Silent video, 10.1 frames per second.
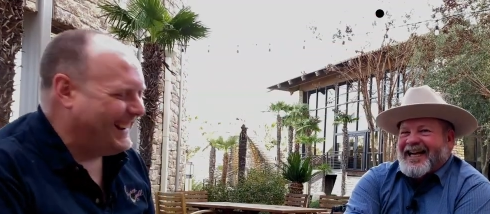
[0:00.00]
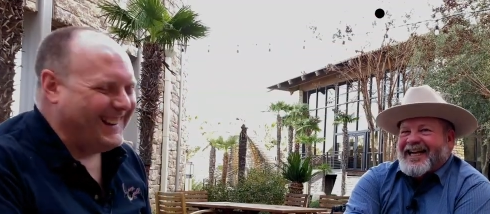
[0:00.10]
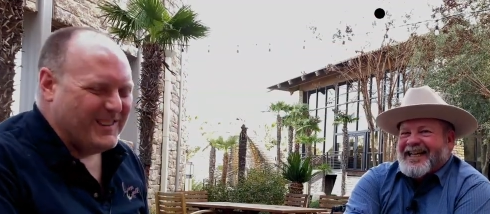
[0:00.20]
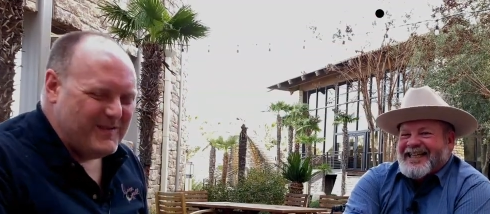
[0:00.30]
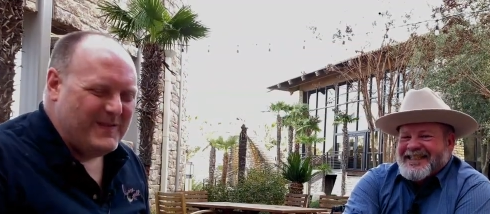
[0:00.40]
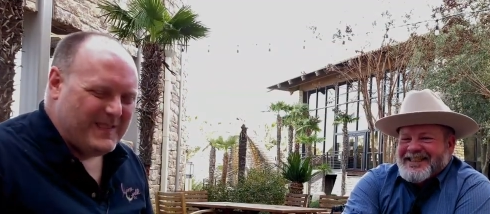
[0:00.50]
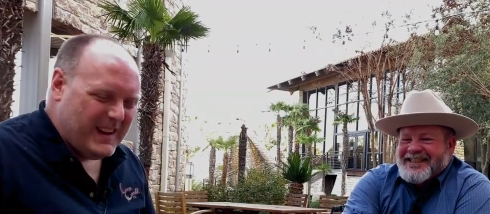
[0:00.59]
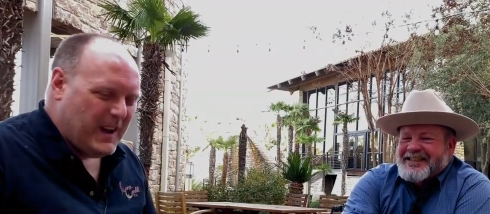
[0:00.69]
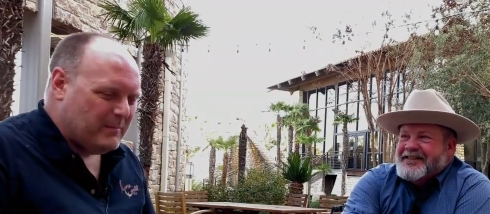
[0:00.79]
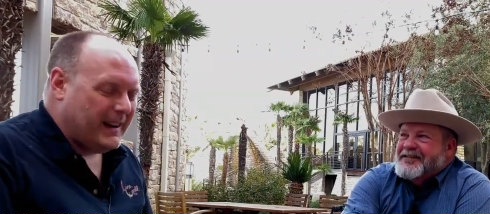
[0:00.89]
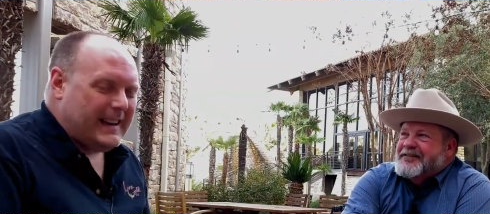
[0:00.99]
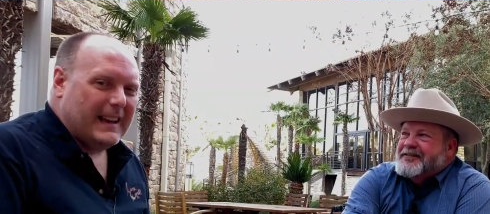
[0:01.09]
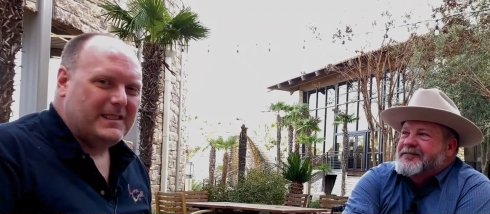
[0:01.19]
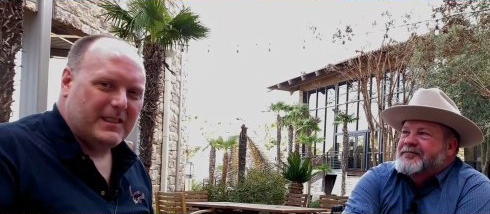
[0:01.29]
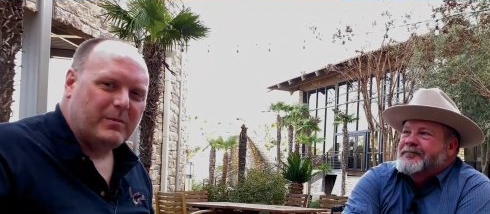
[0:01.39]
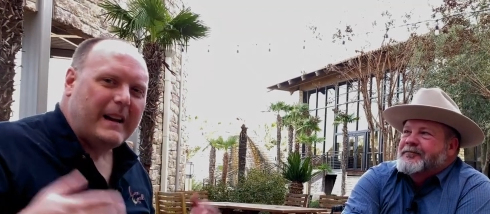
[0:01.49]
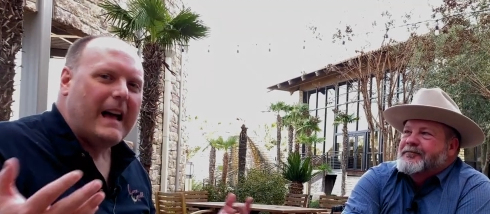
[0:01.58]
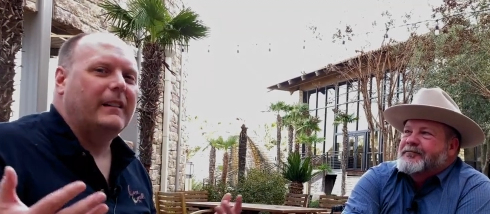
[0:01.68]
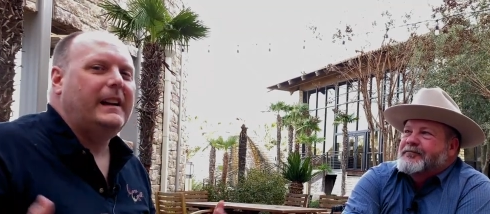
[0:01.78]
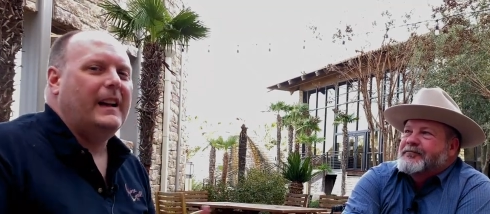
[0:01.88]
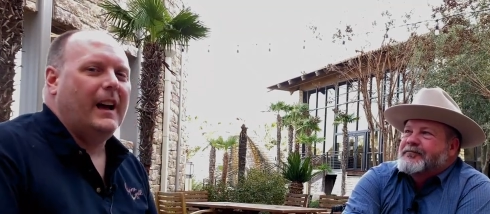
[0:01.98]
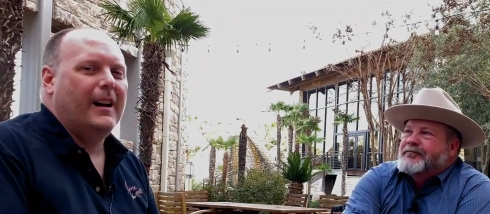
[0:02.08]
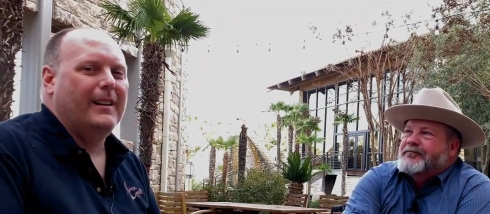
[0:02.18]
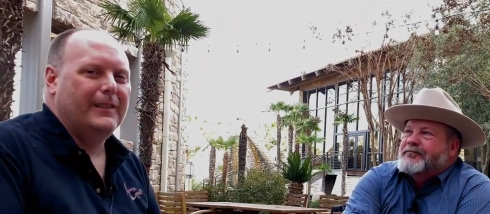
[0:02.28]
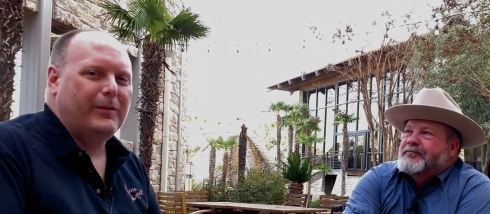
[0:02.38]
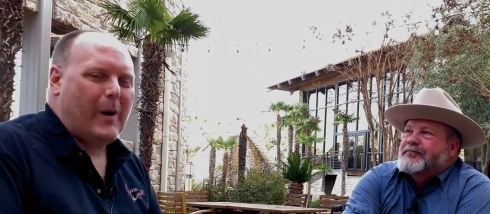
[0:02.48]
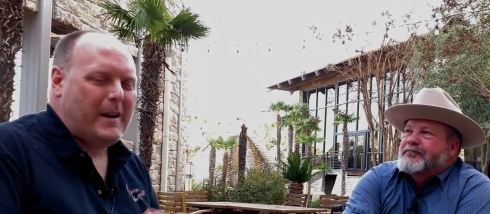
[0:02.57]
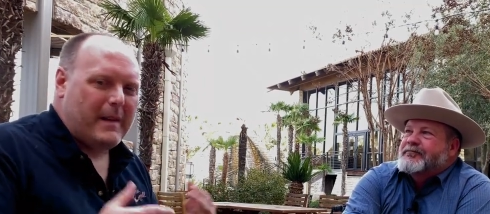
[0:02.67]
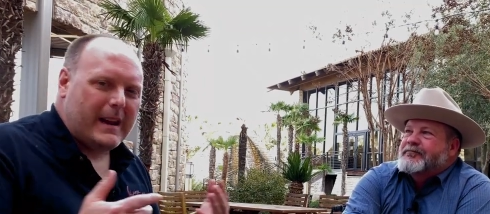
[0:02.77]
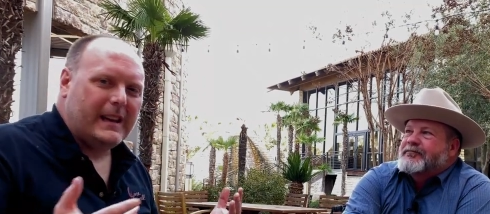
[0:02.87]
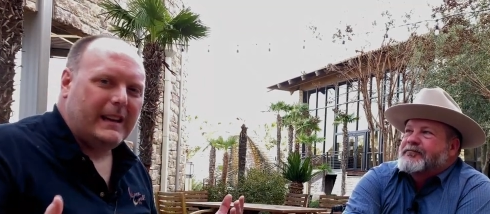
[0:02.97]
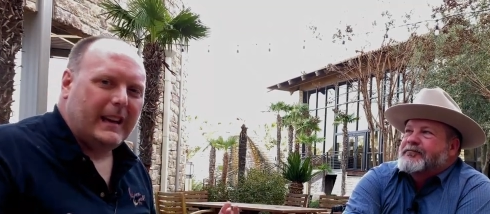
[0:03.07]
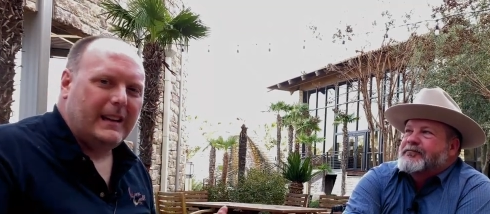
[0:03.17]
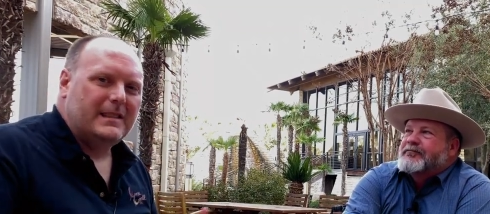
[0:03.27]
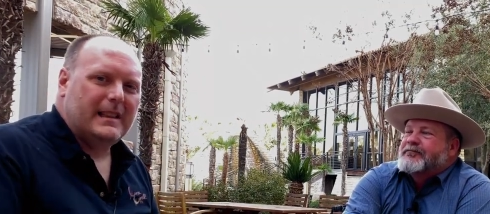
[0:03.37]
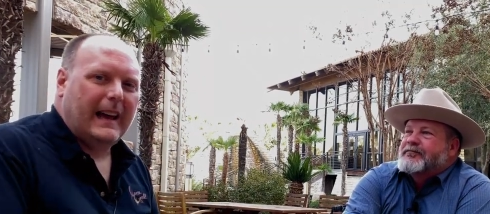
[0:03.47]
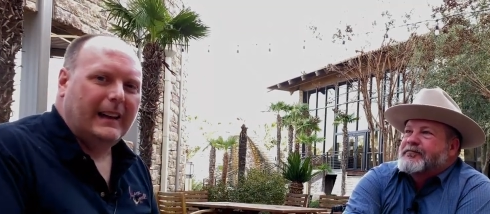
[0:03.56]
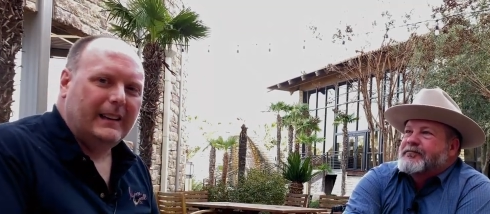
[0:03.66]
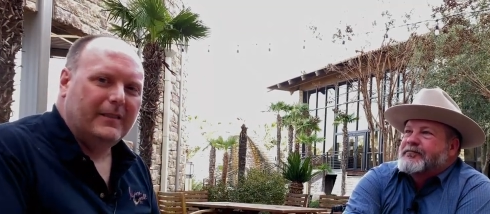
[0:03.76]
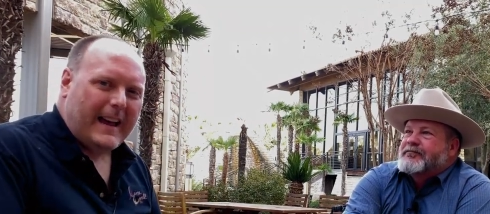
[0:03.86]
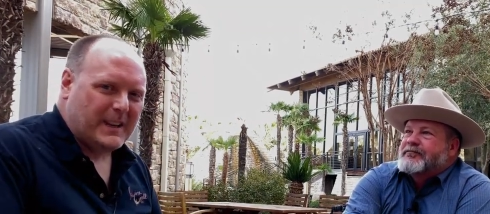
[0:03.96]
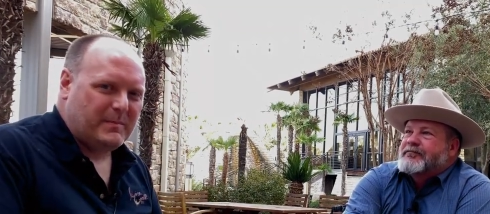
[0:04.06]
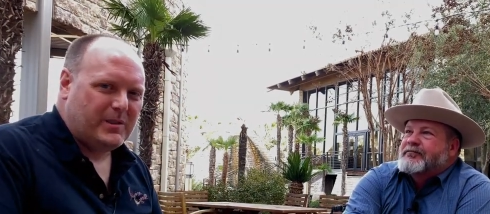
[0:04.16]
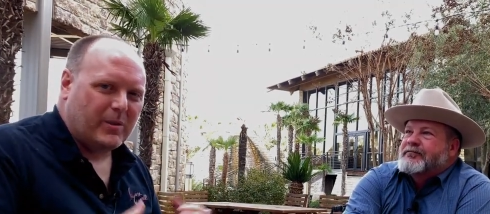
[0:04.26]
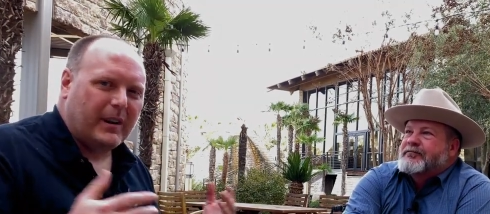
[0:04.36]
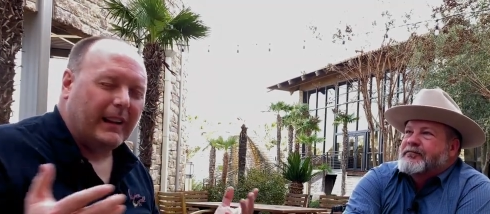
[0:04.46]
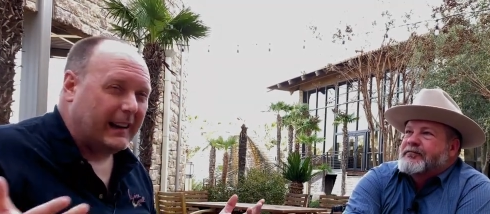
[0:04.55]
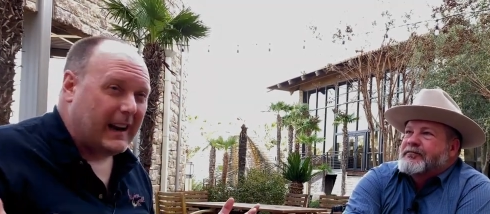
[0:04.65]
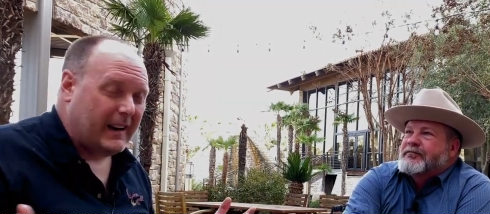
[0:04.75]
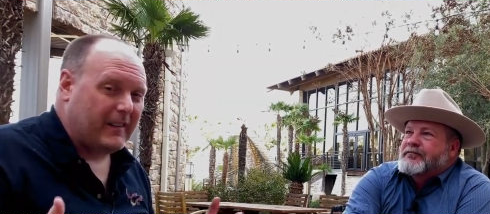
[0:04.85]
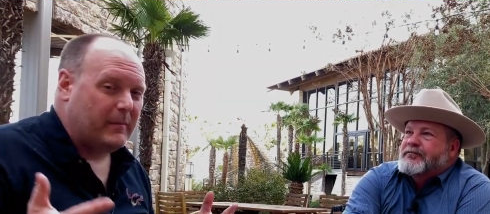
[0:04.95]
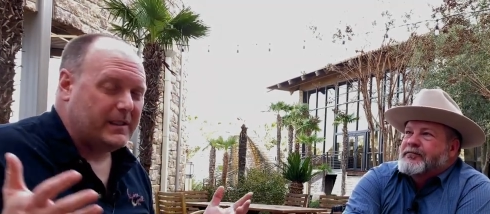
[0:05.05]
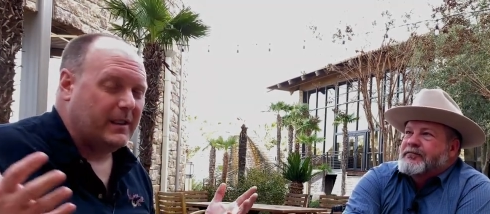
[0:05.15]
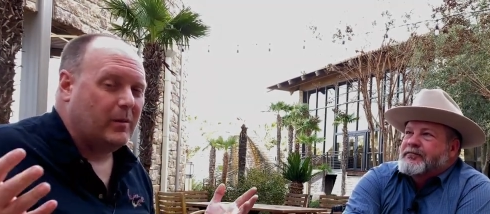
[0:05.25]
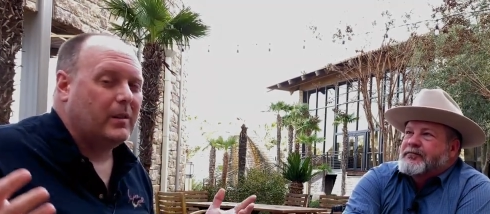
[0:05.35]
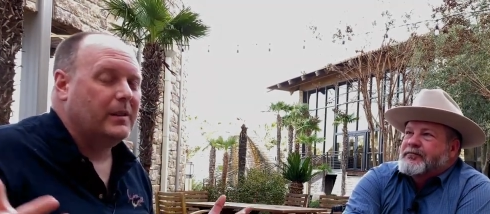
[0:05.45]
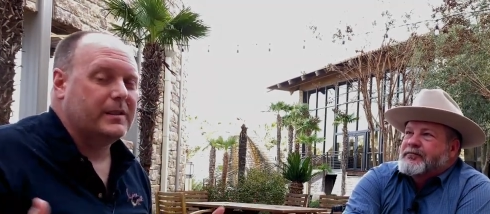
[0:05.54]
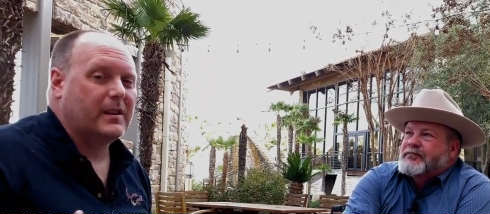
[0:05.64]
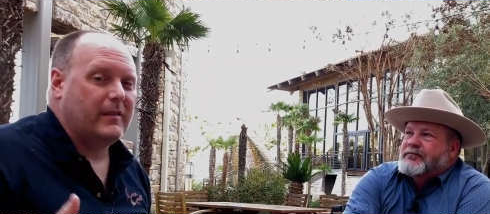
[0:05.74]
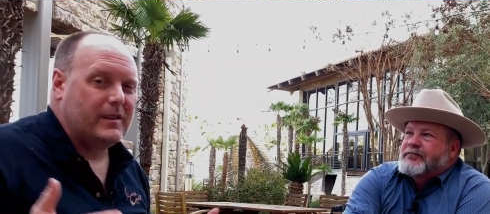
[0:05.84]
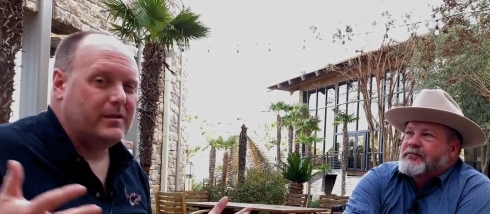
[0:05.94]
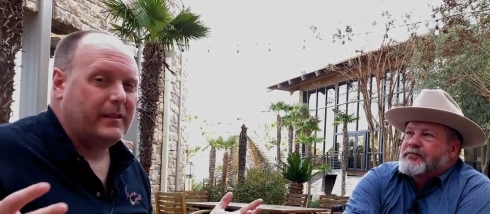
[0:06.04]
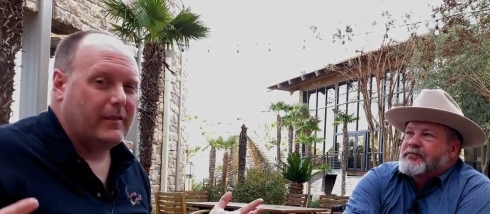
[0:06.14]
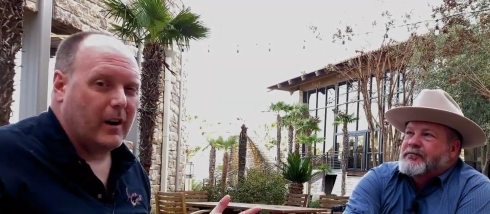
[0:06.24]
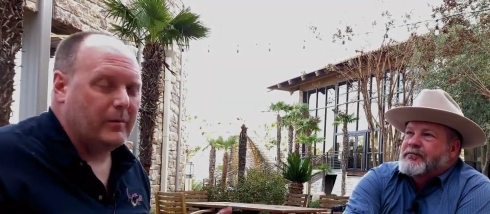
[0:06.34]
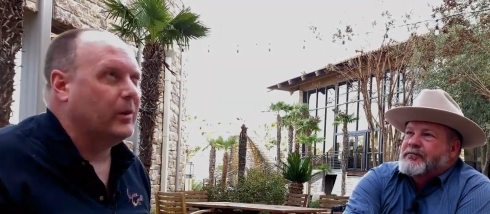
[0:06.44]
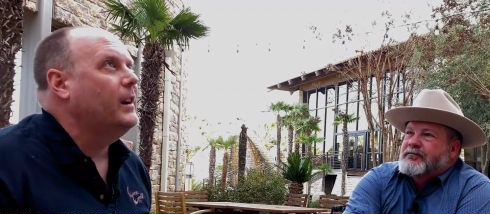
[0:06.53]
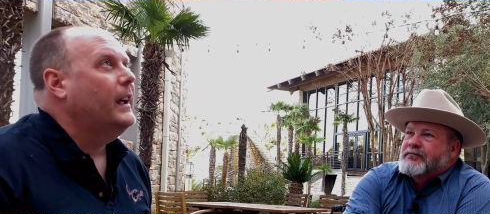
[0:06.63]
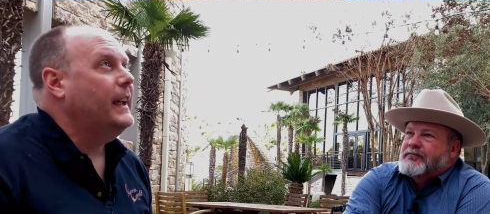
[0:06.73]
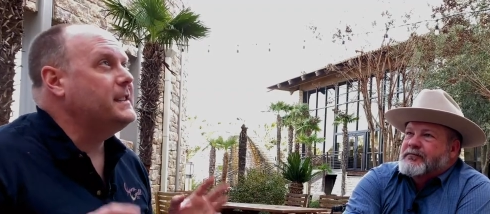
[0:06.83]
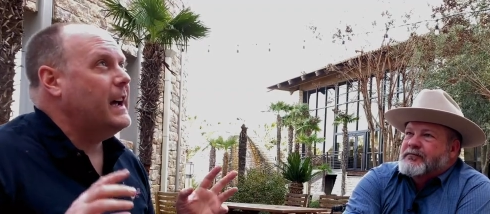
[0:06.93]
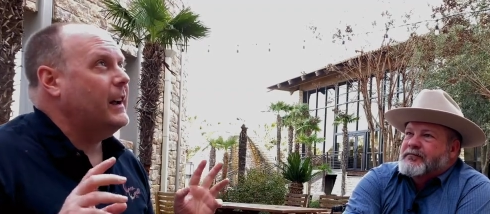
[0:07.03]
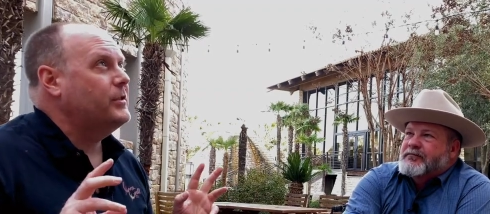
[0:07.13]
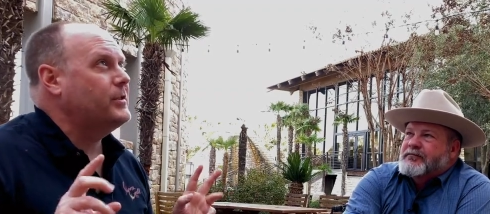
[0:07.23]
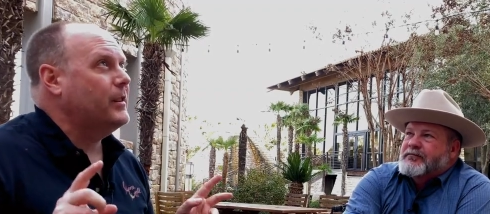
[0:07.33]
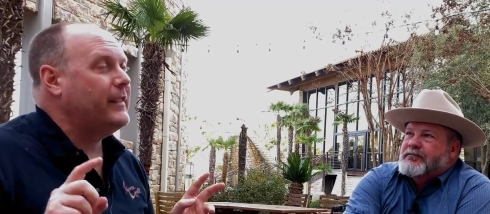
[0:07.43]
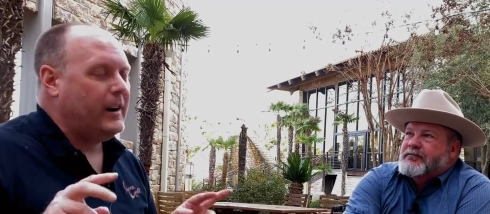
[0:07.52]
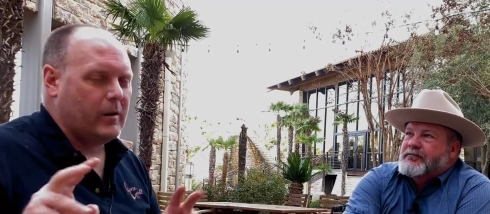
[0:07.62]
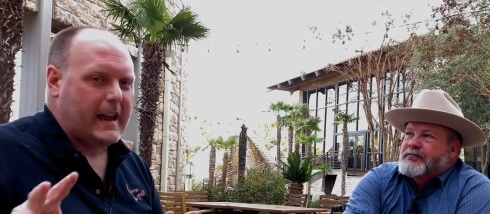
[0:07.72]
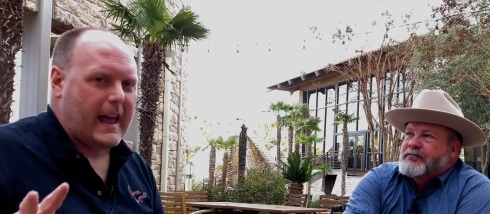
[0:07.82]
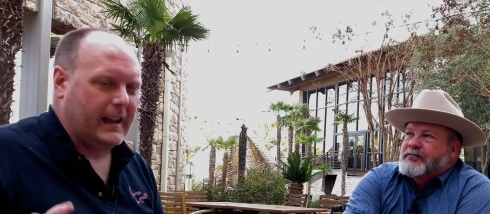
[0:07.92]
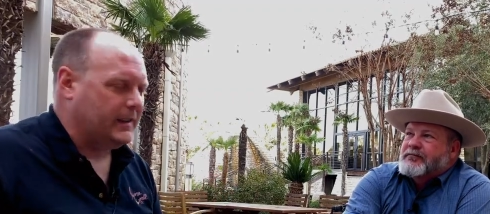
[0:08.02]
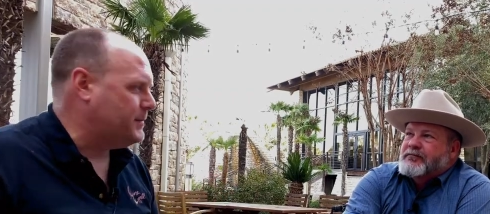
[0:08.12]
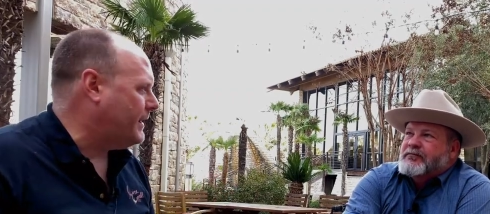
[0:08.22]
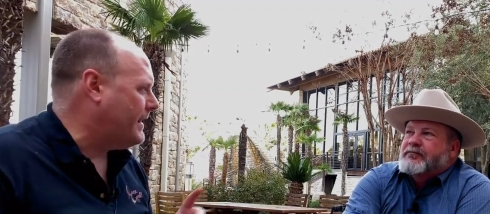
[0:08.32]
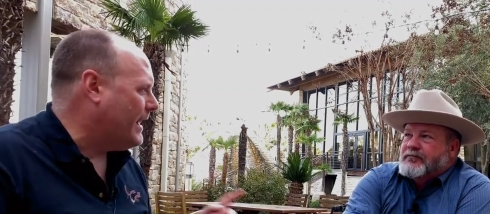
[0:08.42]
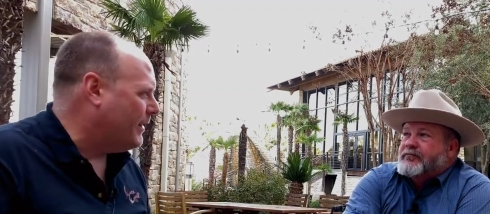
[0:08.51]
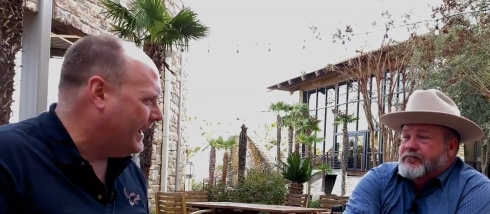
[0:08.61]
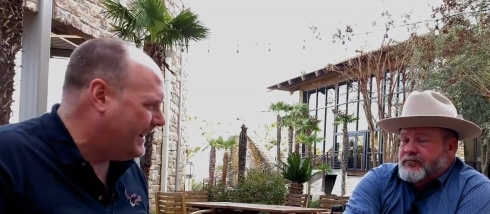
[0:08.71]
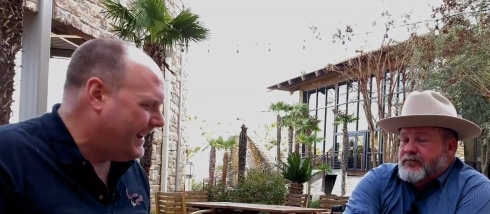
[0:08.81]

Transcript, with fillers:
Speaker 1: um, but yes, this reality of winemaking is that the vast majority, like 95% of the world, is conventionally farmed or is not certified organic. Let's put it that way.